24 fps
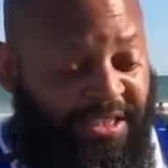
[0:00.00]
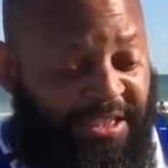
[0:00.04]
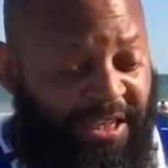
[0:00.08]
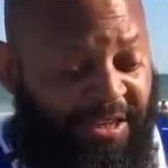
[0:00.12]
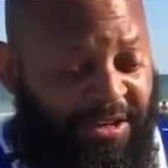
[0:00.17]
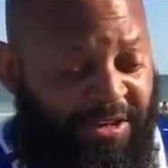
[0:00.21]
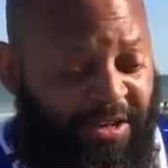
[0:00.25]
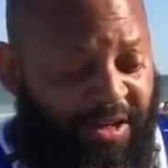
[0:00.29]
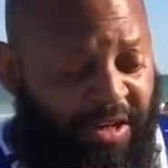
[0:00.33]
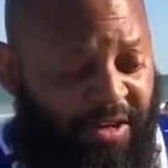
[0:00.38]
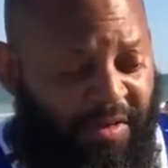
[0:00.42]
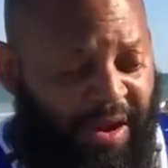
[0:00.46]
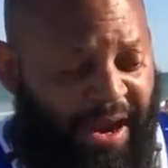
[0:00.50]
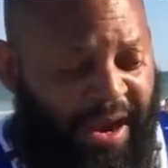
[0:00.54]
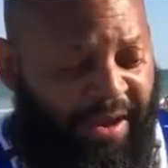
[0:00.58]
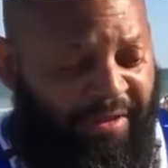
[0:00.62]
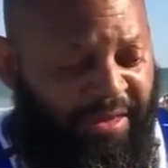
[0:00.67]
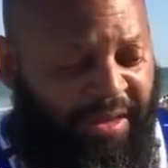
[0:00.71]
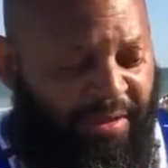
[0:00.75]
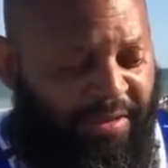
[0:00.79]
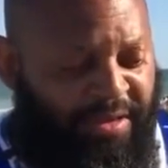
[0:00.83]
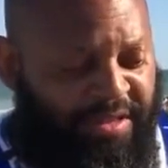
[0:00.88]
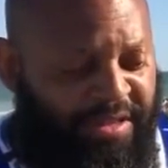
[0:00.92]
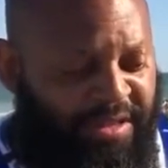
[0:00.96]
Sit on the
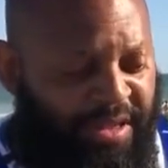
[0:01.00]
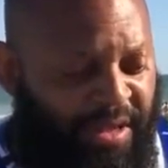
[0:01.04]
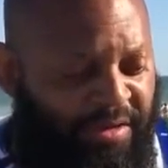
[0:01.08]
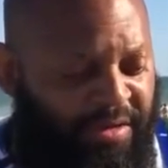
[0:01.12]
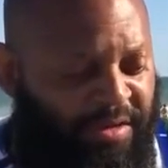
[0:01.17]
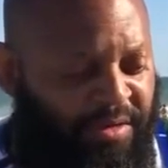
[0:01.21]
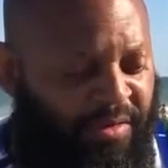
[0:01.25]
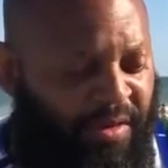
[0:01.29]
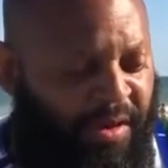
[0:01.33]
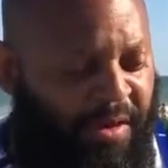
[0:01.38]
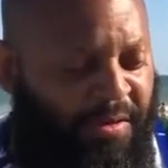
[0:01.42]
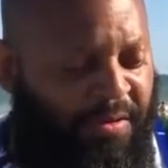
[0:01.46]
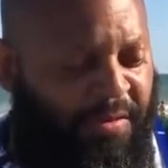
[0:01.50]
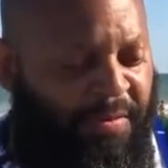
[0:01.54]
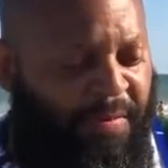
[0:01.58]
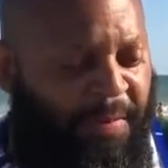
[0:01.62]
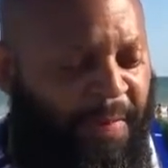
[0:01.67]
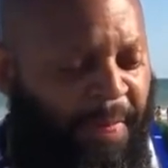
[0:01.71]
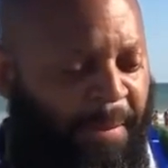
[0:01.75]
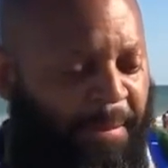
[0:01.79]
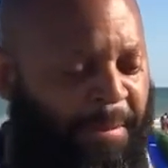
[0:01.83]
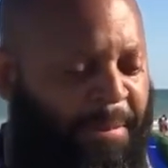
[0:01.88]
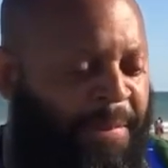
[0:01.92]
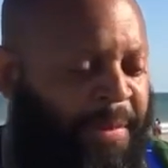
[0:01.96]
ground, there is no
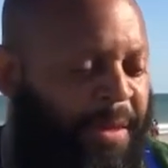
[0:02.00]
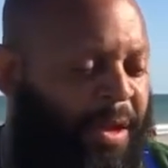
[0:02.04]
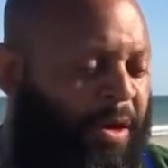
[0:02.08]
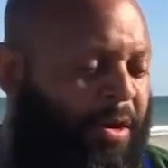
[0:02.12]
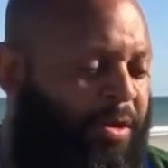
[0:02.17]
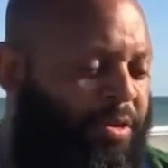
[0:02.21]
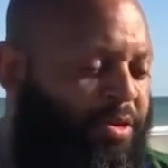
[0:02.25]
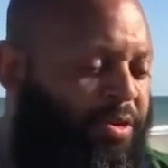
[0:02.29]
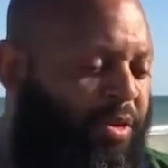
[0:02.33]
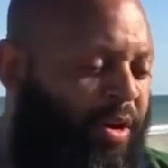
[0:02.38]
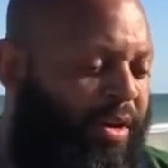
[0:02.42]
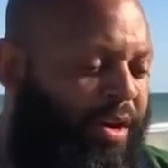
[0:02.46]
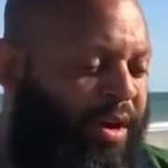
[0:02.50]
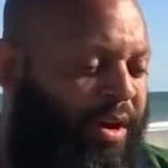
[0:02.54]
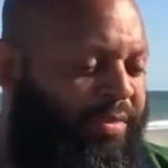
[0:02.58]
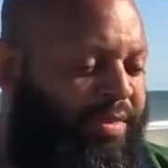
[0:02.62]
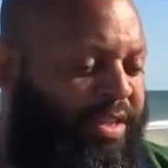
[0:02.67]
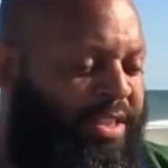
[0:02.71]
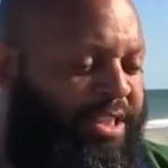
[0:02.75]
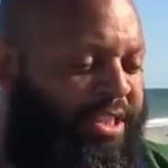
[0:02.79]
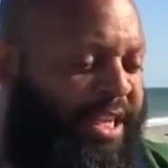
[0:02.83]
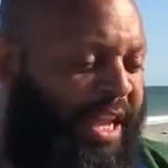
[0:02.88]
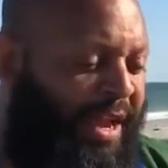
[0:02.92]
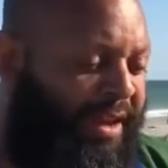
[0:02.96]
throne, O daughter
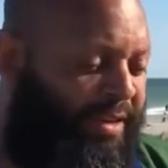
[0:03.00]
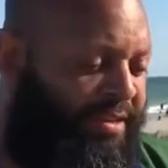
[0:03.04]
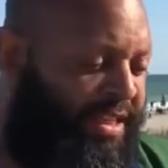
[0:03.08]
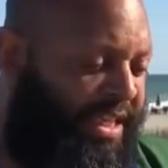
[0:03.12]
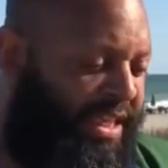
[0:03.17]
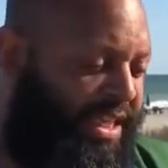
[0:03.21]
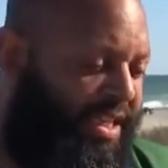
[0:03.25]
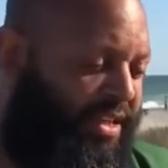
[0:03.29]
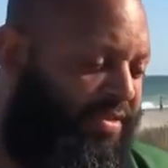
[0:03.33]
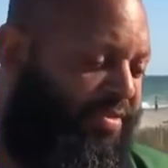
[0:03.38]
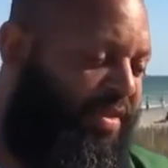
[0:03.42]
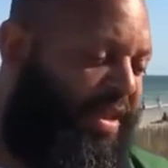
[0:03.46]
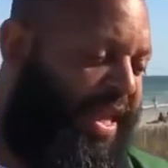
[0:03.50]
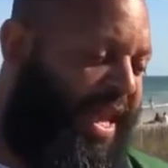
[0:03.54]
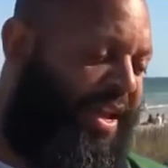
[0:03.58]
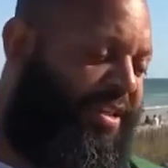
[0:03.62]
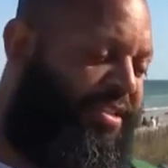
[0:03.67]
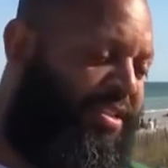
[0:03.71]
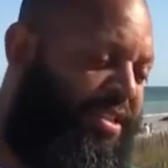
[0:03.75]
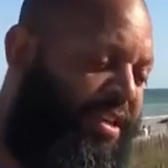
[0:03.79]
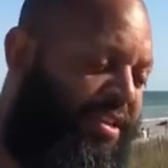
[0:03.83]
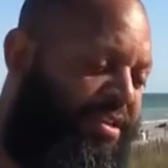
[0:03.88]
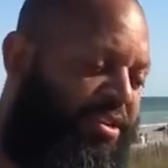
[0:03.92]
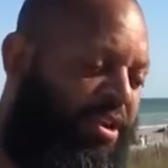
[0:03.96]
of the Chaldeans, for
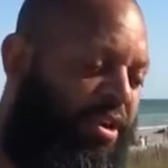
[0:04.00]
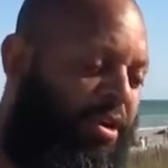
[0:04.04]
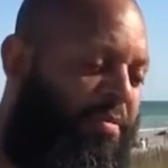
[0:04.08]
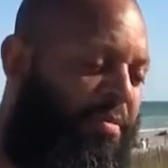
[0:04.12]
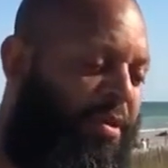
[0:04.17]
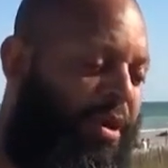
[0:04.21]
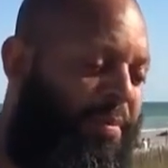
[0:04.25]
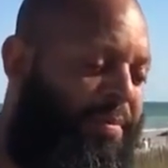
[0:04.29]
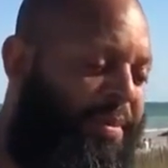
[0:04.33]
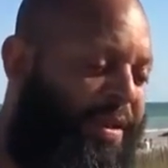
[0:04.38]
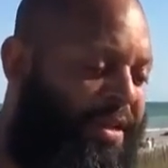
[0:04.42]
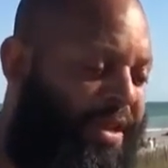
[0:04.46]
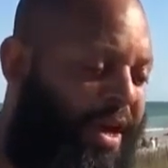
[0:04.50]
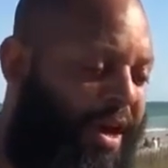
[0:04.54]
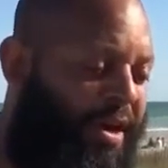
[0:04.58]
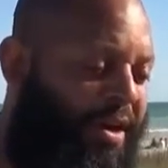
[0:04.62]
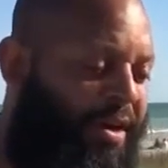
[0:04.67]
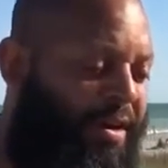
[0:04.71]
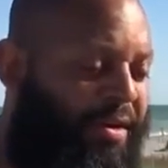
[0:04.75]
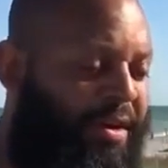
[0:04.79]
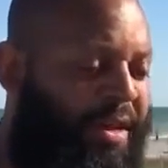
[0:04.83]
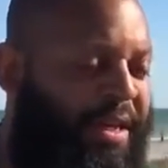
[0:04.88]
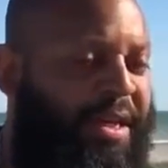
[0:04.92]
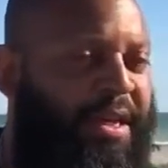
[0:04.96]
thou shalt no more
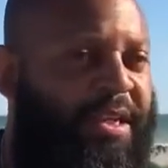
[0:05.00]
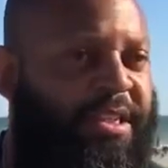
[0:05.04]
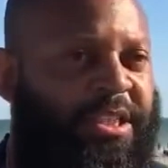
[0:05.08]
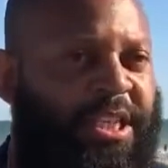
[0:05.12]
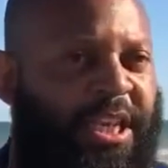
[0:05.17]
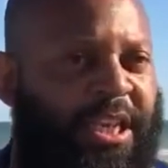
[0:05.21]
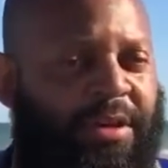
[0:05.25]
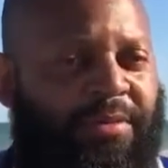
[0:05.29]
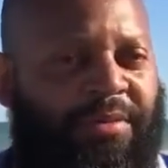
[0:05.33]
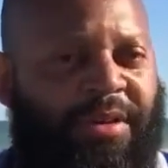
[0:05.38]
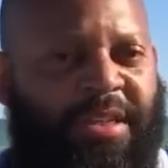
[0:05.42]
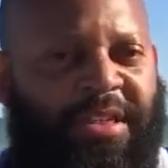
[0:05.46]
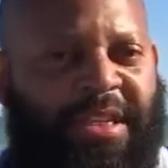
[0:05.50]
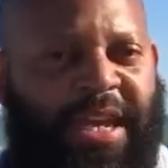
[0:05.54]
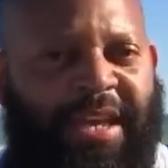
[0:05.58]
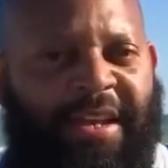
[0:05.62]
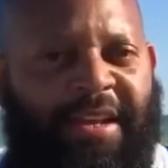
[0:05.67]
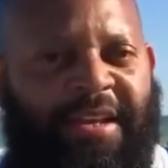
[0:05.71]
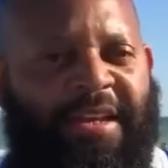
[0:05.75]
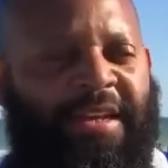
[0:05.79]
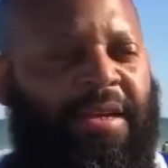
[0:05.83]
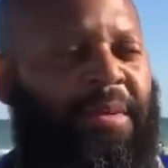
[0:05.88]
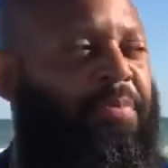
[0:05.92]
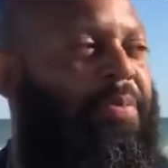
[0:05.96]
be called tender and
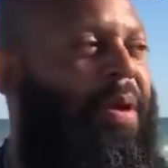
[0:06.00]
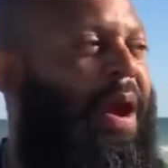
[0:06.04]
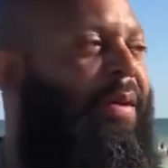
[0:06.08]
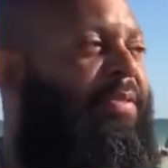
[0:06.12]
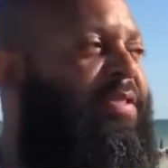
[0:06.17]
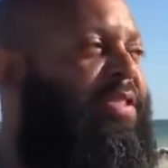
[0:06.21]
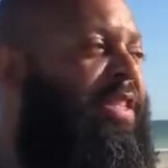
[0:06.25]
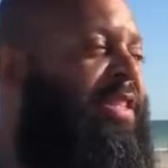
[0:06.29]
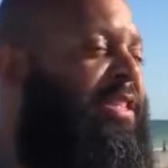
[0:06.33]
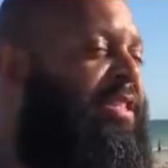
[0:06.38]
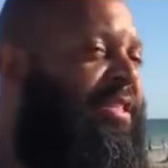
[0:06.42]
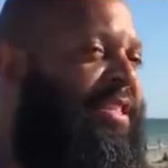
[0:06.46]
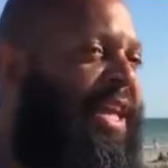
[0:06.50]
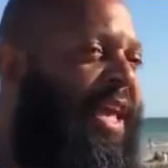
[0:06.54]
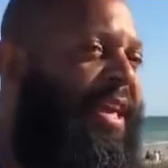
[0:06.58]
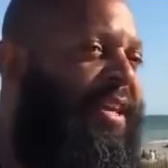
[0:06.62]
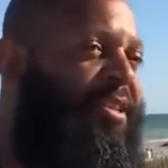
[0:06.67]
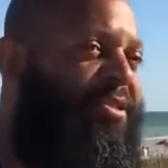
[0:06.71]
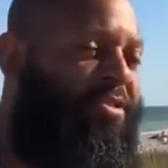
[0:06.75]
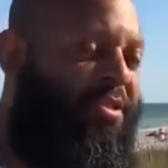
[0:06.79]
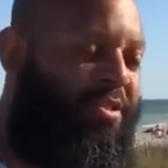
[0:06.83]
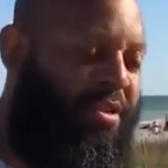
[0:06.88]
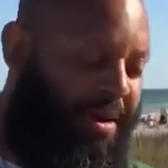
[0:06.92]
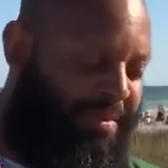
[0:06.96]
delicate. The prophecy is
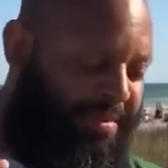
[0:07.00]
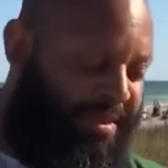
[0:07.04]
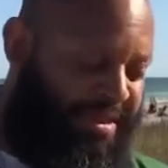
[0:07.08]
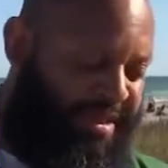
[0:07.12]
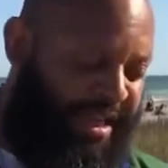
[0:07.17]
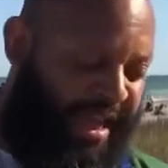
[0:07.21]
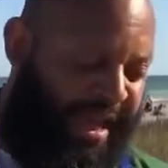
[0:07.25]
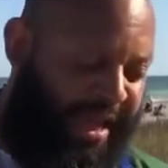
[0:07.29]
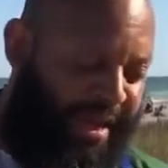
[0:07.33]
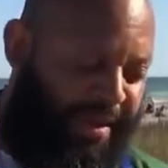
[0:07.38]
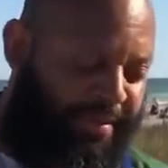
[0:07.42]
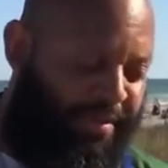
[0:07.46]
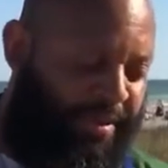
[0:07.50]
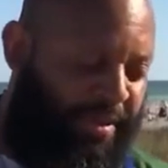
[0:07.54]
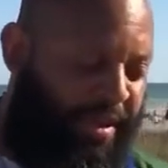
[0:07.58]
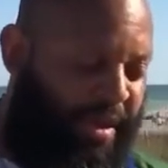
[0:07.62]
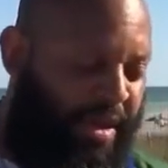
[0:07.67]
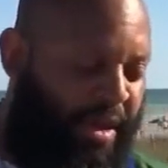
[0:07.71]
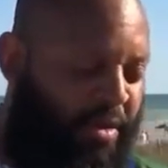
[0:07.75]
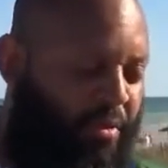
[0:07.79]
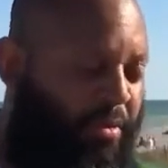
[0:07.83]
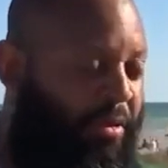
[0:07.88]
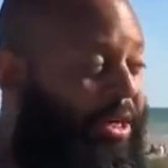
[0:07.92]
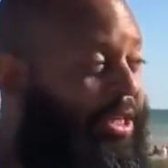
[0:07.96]
saying it's gonna come a time
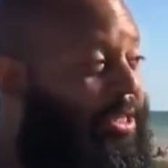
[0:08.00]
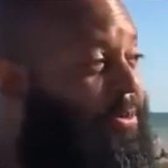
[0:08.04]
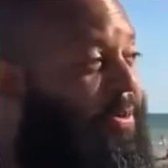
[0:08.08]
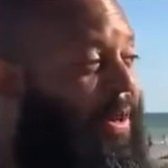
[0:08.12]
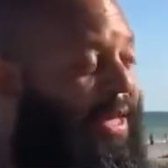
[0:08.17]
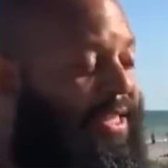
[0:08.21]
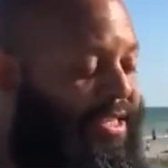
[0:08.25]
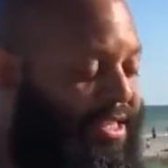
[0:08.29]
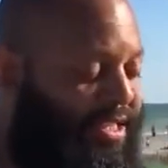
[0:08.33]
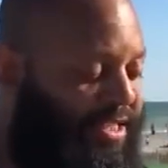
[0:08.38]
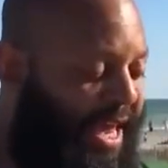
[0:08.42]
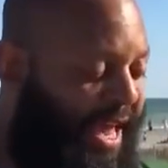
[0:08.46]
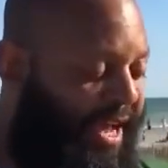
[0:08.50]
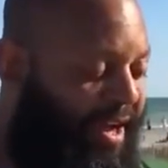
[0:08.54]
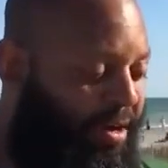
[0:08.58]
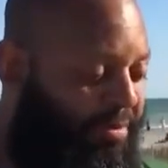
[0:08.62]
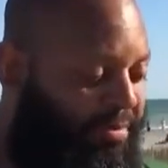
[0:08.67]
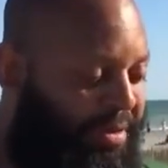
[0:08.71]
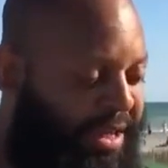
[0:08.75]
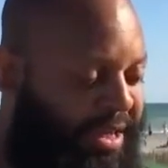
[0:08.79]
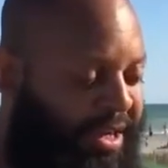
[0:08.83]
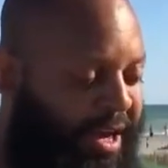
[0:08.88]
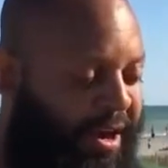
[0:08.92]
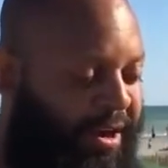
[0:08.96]
where this place is
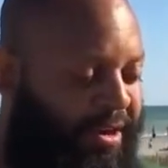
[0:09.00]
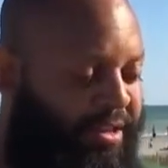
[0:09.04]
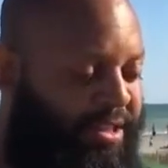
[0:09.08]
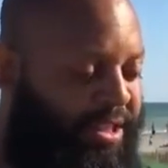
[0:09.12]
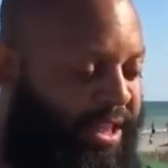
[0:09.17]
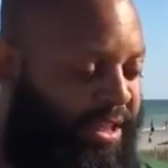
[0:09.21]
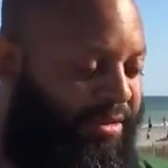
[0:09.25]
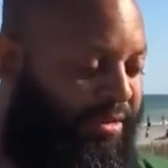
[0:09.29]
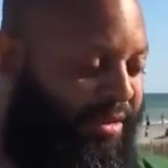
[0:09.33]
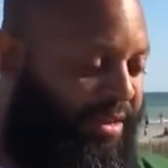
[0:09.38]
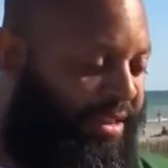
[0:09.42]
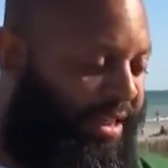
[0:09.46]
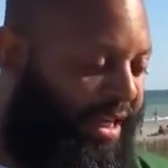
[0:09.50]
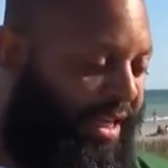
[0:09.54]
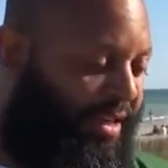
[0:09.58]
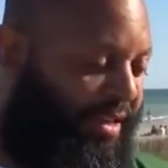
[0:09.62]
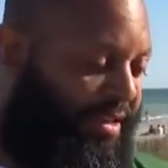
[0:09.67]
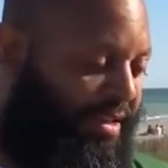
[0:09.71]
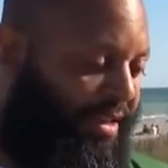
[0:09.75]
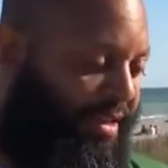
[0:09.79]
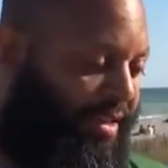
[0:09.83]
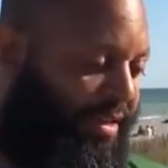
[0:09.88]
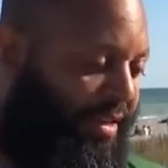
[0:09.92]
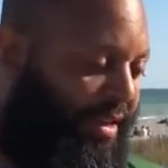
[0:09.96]
not gonna be called tender and
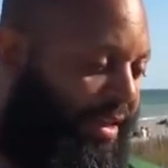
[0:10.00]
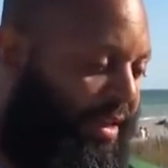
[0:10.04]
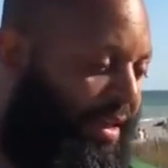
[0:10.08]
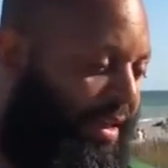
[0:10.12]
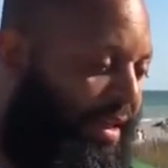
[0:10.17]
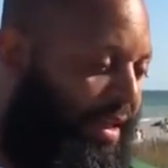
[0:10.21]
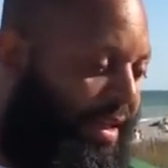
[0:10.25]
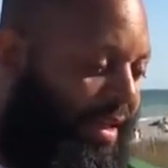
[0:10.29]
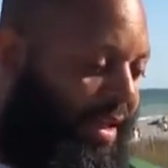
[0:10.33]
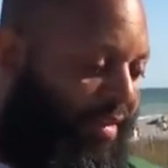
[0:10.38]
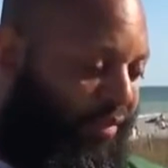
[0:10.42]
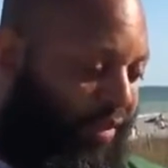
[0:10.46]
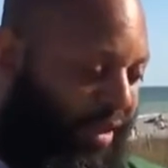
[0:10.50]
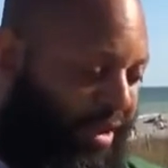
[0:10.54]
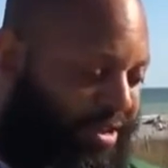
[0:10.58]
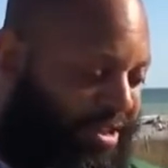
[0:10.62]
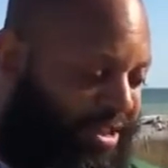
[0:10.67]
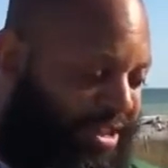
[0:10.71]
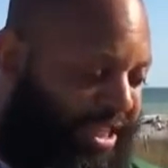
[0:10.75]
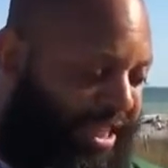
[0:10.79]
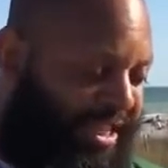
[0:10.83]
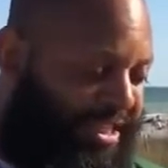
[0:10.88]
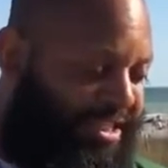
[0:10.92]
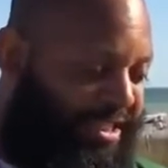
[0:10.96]
delicate.
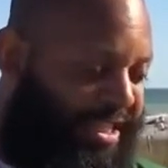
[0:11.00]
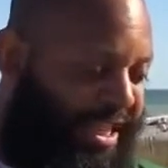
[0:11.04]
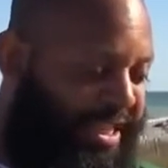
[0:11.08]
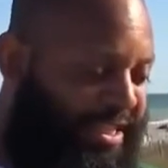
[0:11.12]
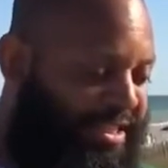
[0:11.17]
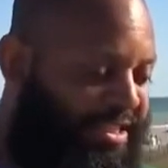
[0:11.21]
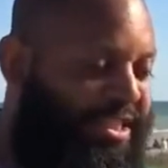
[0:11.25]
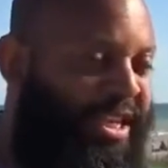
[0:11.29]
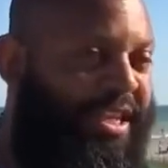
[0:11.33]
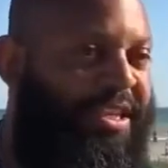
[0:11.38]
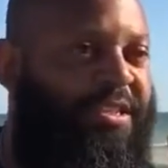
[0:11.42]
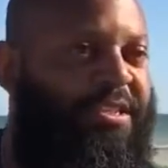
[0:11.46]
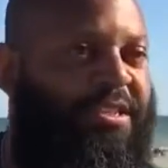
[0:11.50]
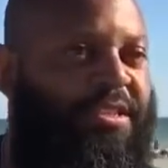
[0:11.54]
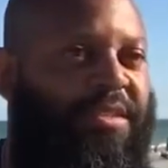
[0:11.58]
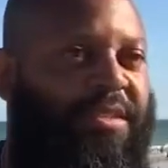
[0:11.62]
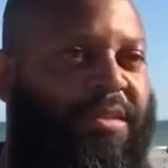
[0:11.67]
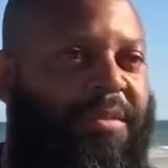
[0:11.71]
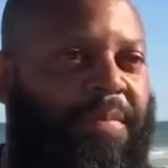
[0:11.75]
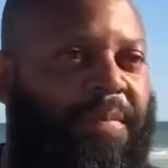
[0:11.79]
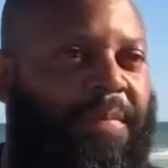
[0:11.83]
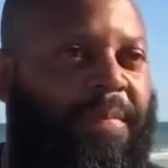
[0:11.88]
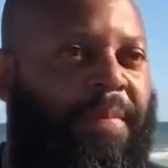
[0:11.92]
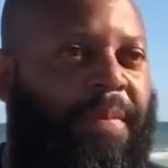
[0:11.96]
Verse 6 says
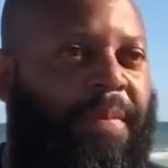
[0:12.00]
this.